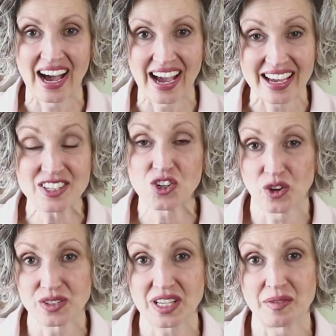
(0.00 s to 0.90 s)
I
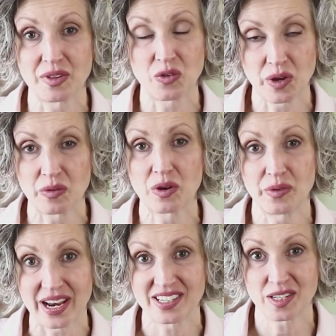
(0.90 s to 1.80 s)
told him that we were
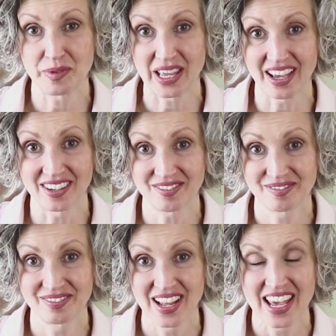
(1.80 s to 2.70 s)
ready to begin.
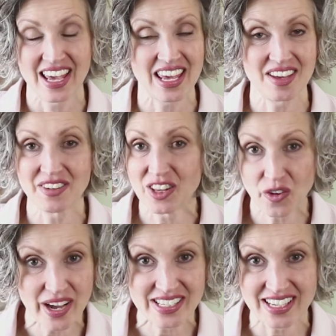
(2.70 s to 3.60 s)
Even though
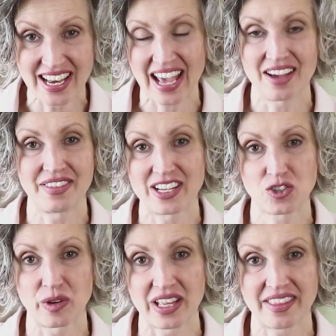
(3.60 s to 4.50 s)
I didn't have that
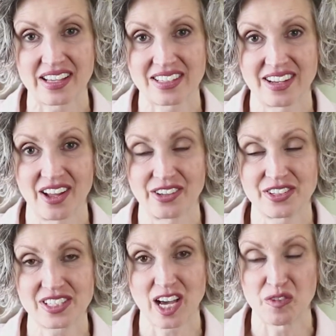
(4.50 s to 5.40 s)

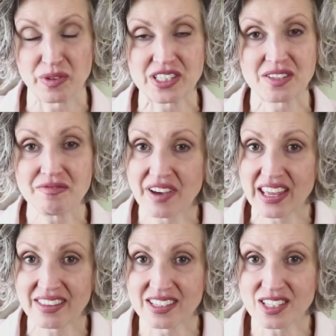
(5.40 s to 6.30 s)
$20,000, I put some
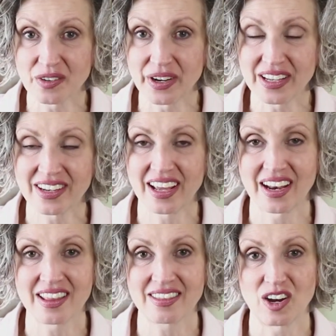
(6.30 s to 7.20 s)
faith into it and
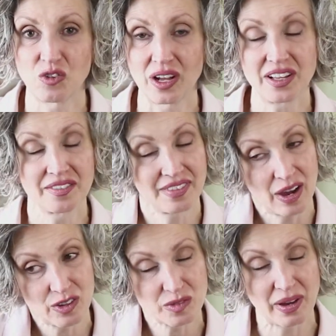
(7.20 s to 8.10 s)
I thought, well, if
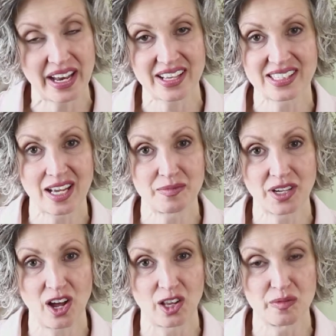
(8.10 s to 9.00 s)
that was my next step to
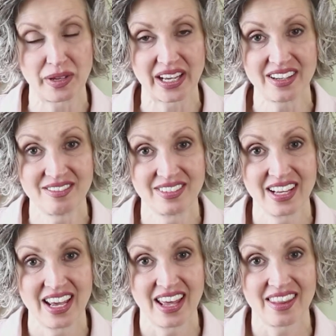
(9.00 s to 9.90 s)
call the bid,
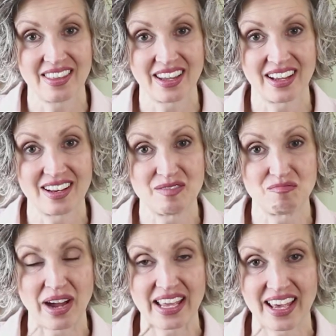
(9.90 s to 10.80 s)
then
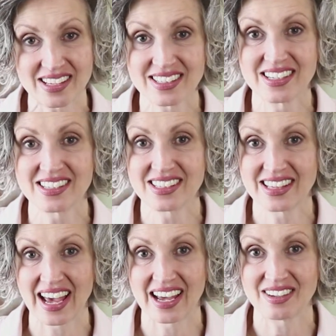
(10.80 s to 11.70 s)
my guess is
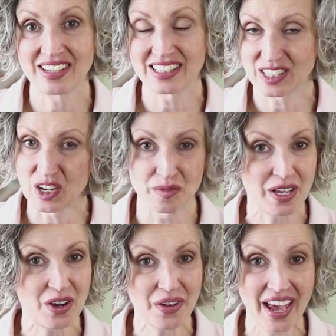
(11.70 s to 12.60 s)
that it's gonna
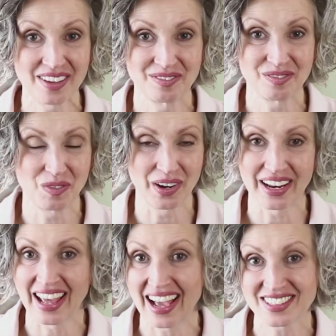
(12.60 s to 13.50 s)
be okay. We're
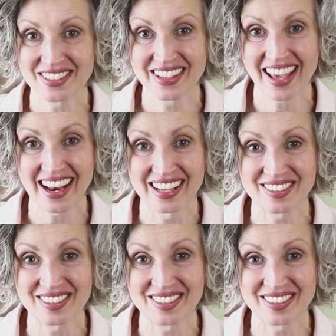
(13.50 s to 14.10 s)
gonna actually get it.